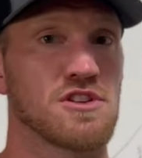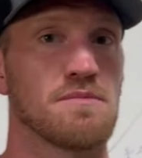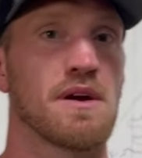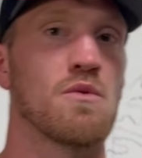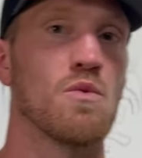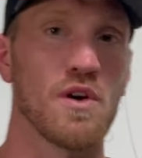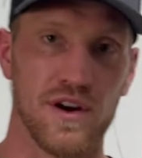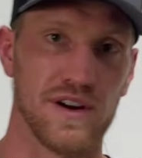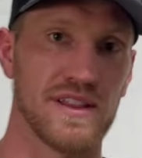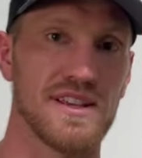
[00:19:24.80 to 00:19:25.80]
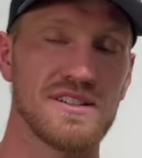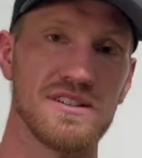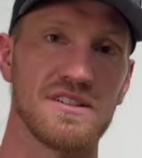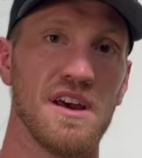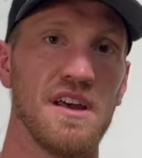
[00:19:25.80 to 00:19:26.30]
on my work. And this
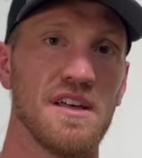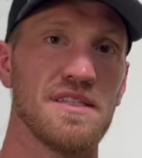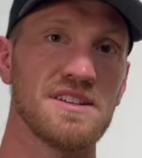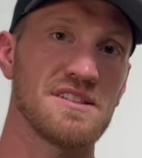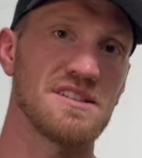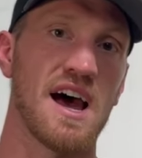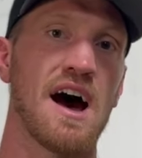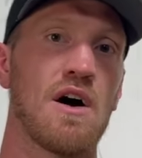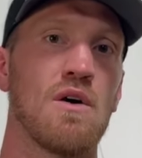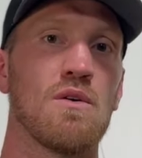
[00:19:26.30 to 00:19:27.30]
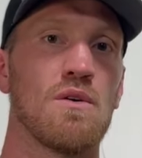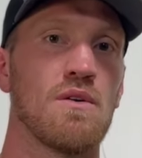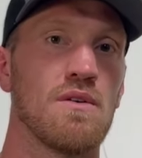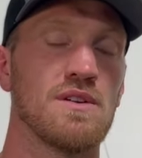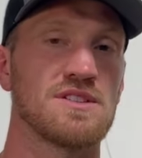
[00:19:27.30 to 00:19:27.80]
is how
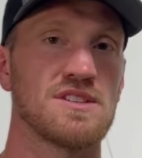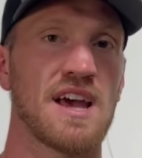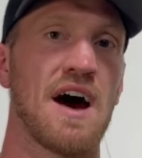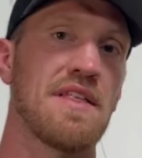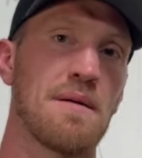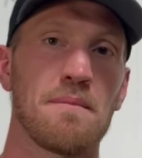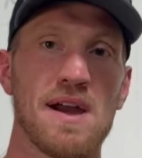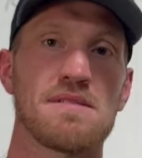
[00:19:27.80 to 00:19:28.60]
that might